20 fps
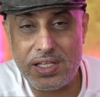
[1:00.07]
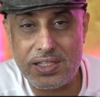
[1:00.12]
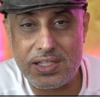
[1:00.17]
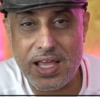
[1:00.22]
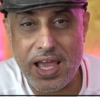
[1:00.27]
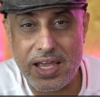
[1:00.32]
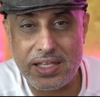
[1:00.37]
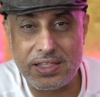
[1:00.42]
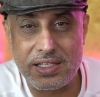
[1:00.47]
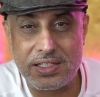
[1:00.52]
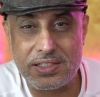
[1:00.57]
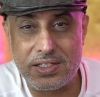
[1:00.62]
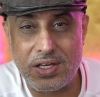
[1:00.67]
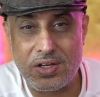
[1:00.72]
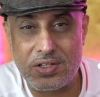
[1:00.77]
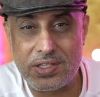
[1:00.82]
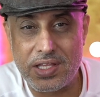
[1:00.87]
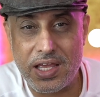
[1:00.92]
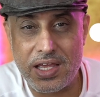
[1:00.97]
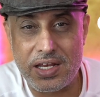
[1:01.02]
tactics
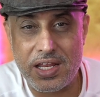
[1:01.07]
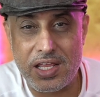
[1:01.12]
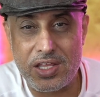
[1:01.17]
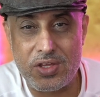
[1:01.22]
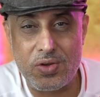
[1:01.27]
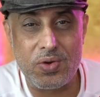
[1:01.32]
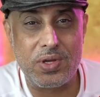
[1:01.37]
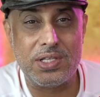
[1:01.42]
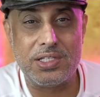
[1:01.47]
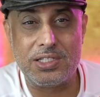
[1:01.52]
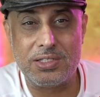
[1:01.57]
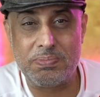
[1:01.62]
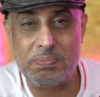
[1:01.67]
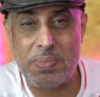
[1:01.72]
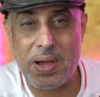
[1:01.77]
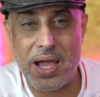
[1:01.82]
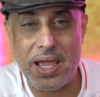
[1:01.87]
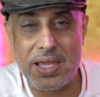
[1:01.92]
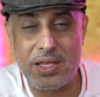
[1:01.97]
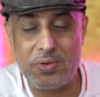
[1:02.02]
out there that you're
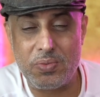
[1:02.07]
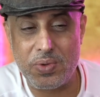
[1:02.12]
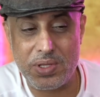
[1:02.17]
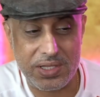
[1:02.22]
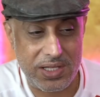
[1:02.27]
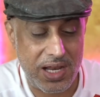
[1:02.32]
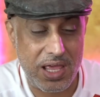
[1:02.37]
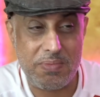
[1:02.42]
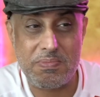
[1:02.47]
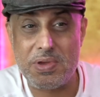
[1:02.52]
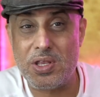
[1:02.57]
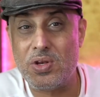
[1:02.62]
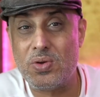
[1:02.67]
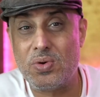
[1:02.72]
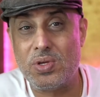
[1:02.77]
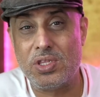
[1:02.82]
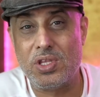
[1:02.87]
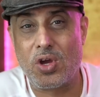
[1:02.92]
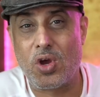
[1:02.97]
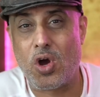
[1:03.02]
inspired with, let me know
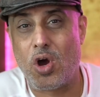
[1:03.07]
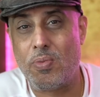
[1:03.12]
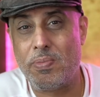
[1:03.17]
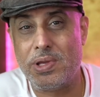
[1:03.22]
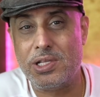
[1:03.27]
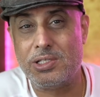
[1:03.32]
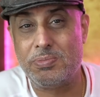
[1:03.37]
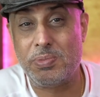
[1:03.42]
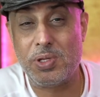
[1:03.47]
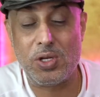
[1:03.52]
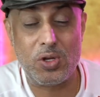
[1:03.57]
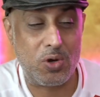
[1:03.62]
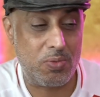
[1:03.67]
in the comments below.